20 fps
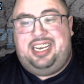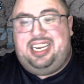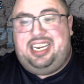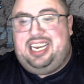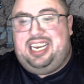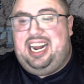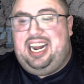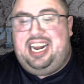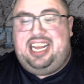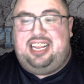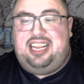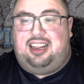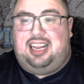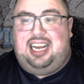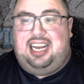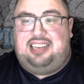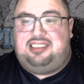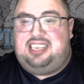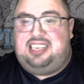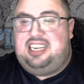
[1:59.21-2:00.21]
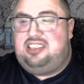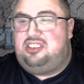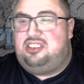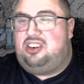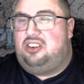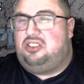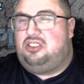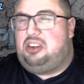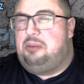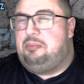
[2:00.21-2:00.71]
in any of the last 10
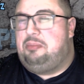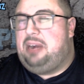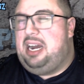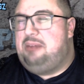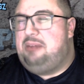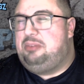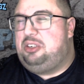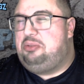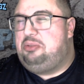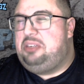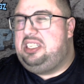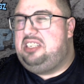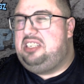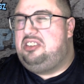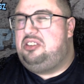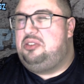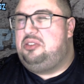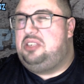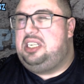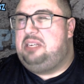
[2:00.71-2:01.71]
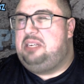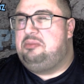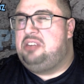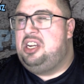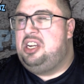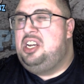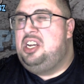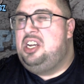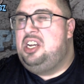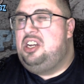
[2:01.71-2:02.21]
starts combined between these two teams.
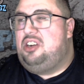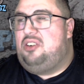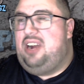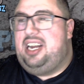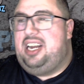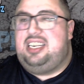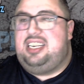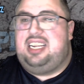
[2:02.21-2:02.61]
Granted,